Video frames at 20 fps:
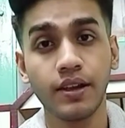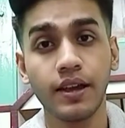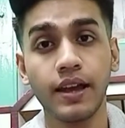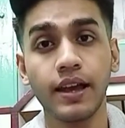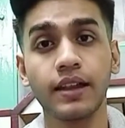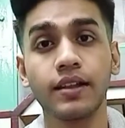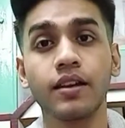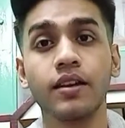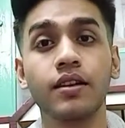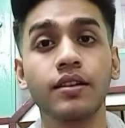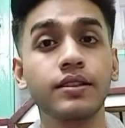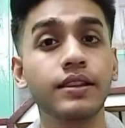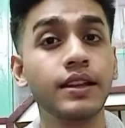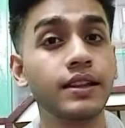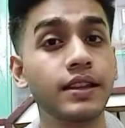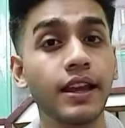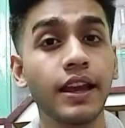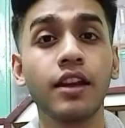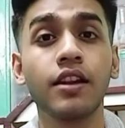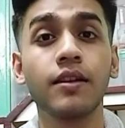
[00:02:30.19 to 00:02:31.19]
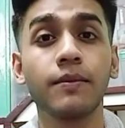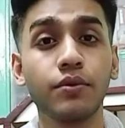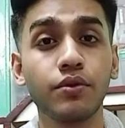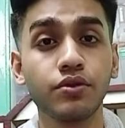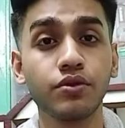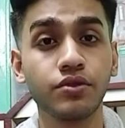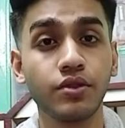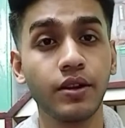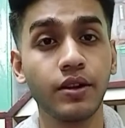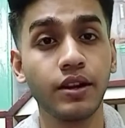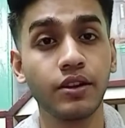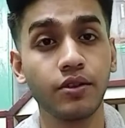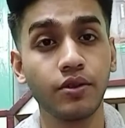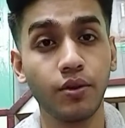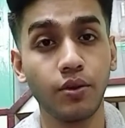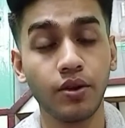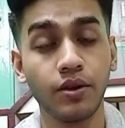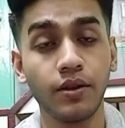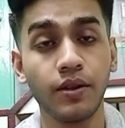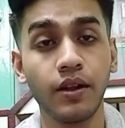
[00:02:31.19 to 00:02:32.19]
uh, then they can approach the rent
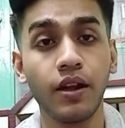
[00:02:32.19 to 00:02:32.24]
court.